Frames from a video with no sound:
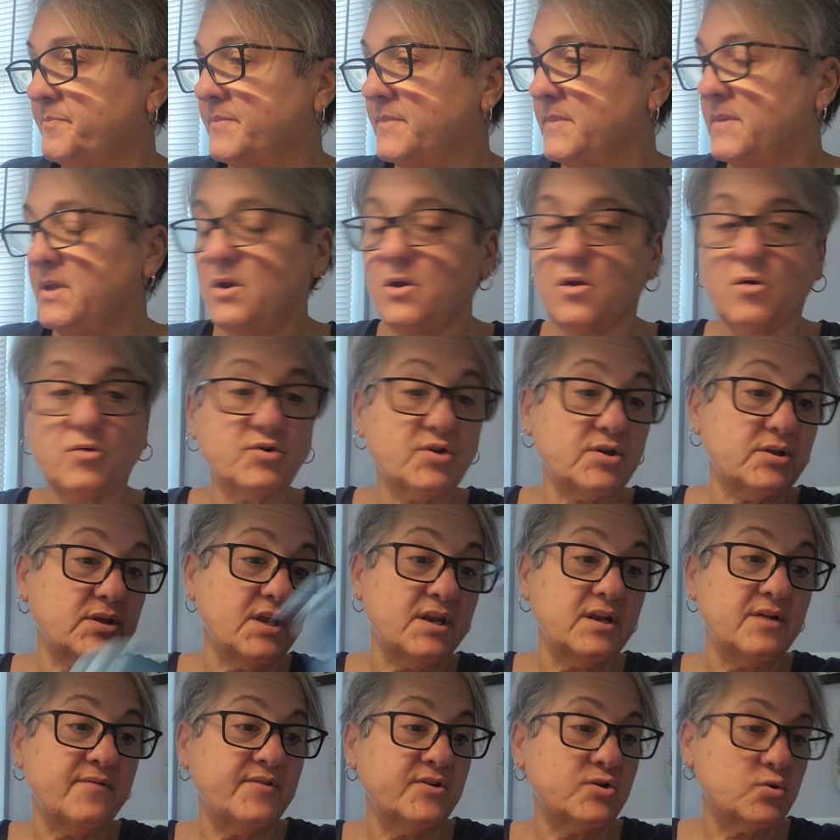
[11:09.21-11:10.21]
you know, just
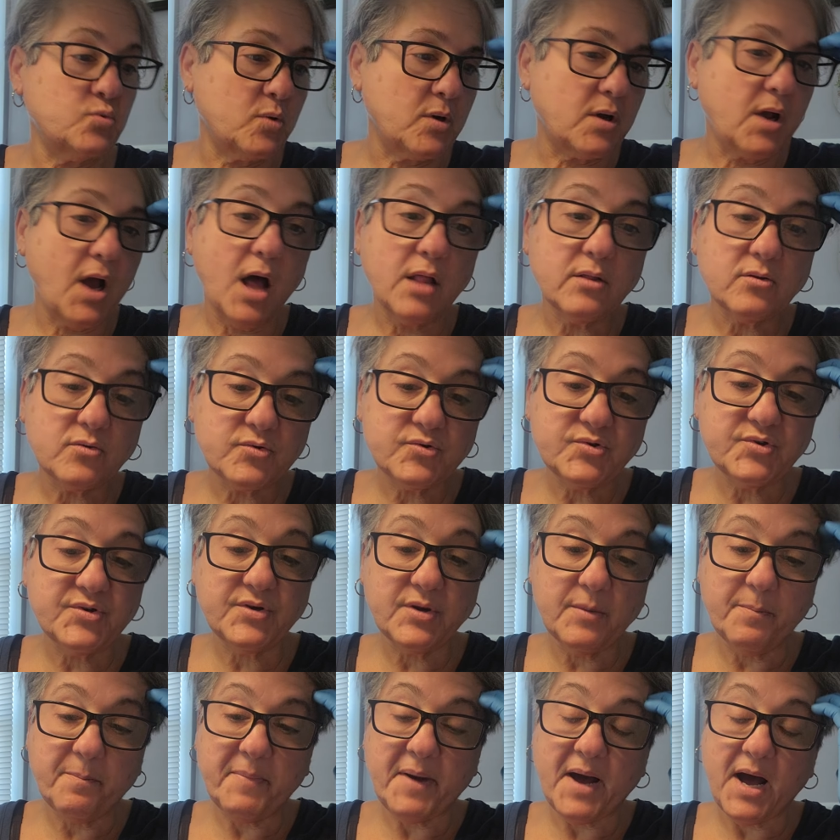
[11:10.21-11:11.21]
individual colors you
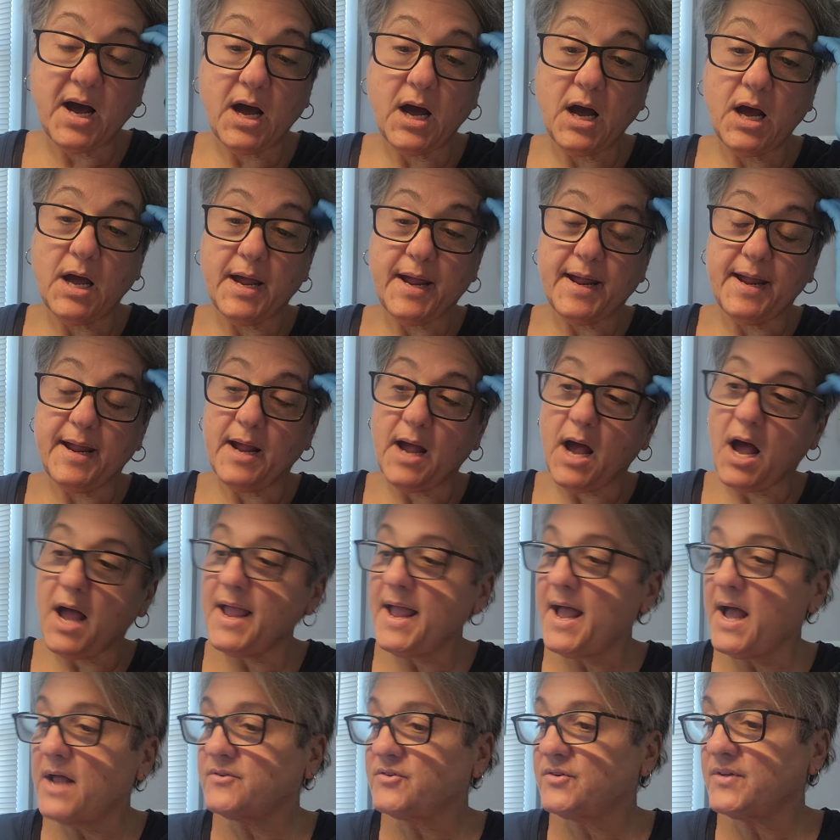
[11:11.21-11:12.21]
can buy. I
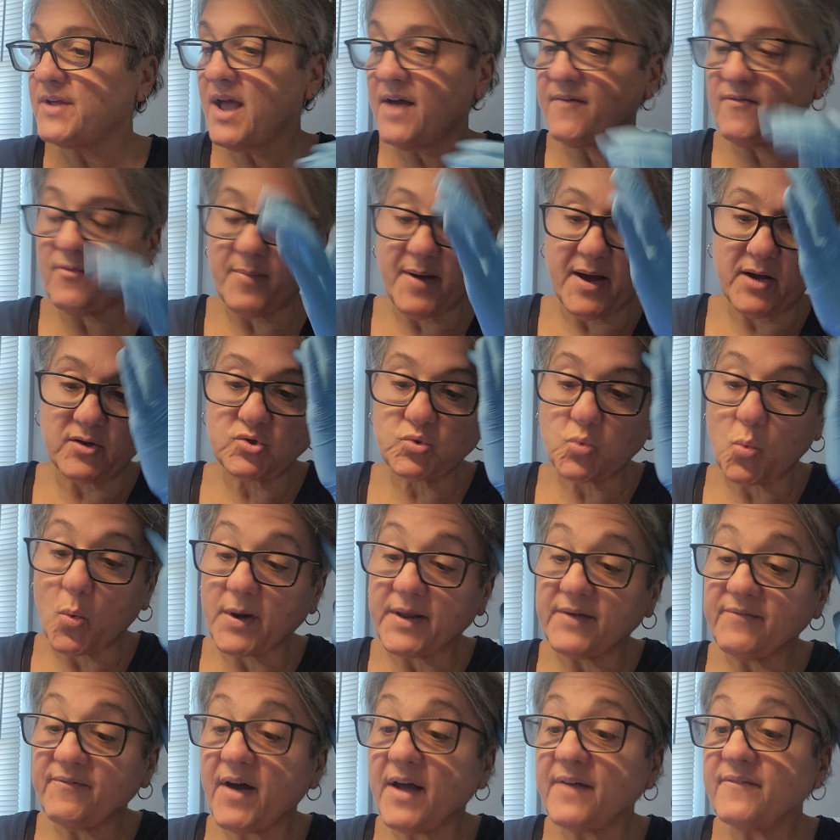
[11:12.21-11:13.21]
actually have about
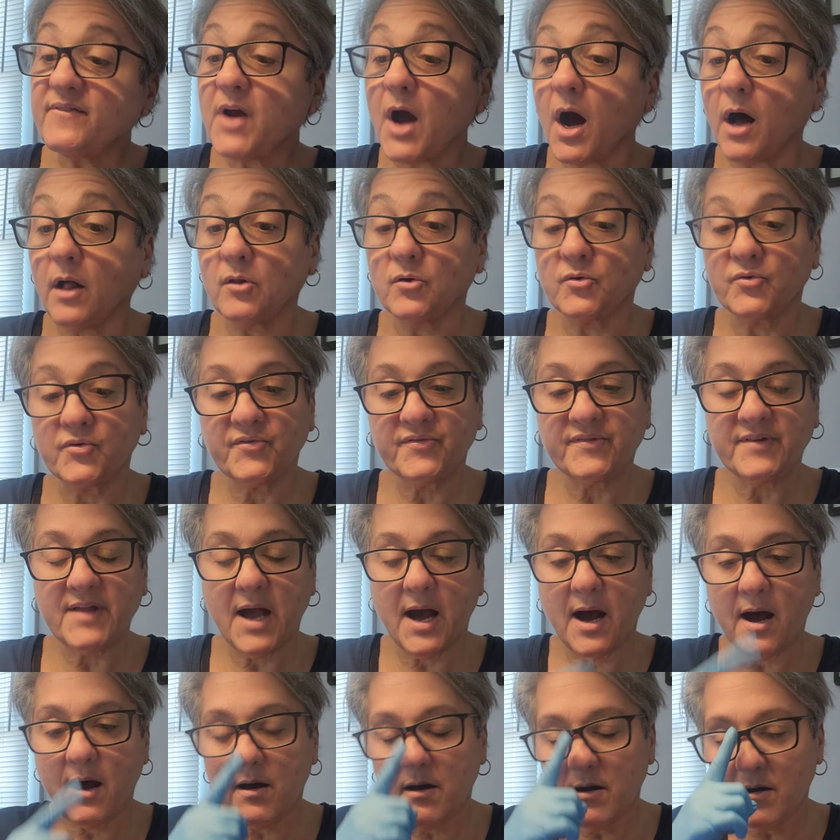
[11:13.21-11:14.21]
25 colors
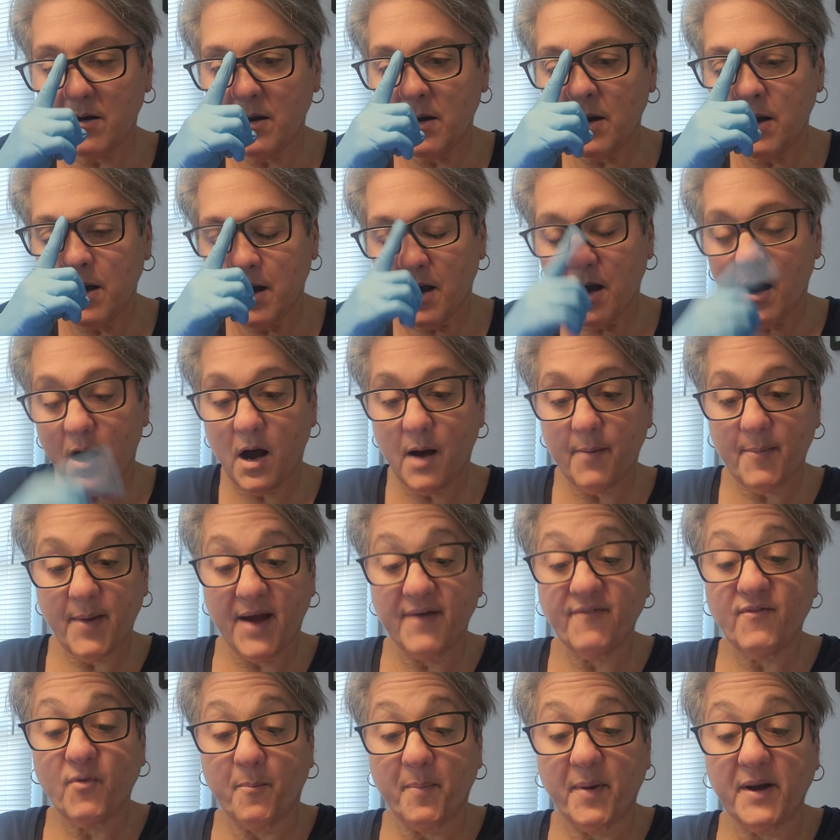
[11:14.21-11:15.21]
now. I
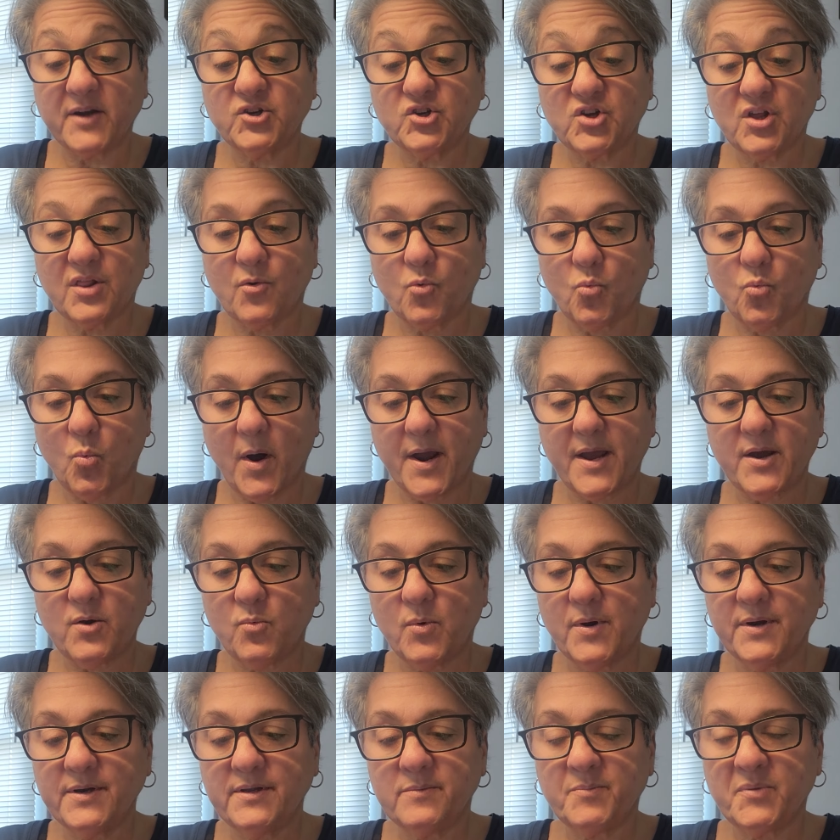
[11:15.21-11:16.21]
have a bunch of the white
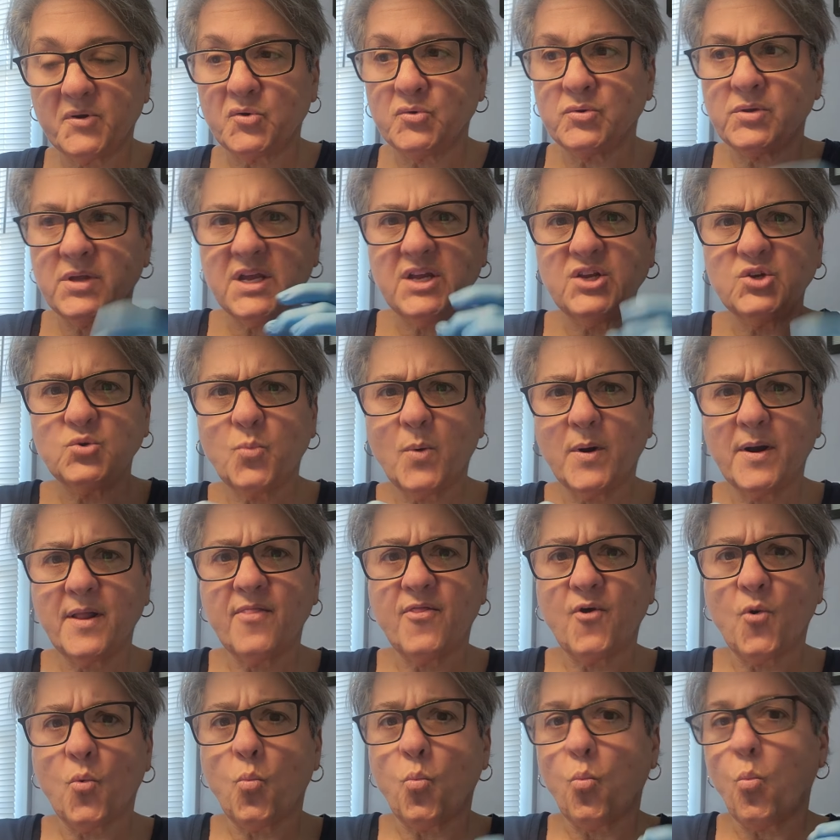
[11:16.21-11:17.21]
ones because each one of
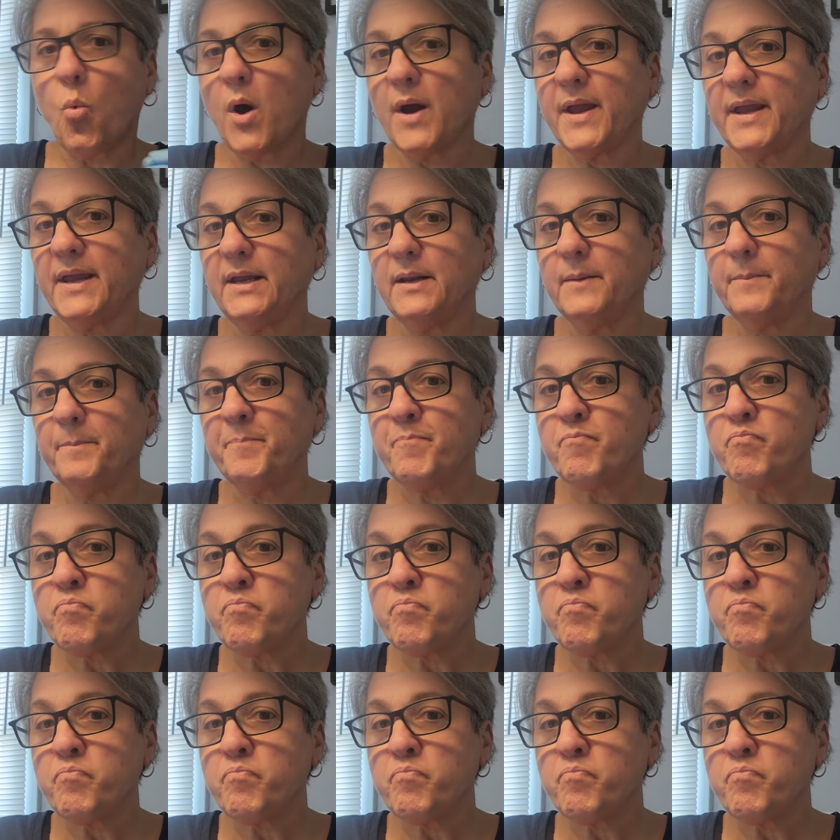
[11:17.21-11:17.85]
the white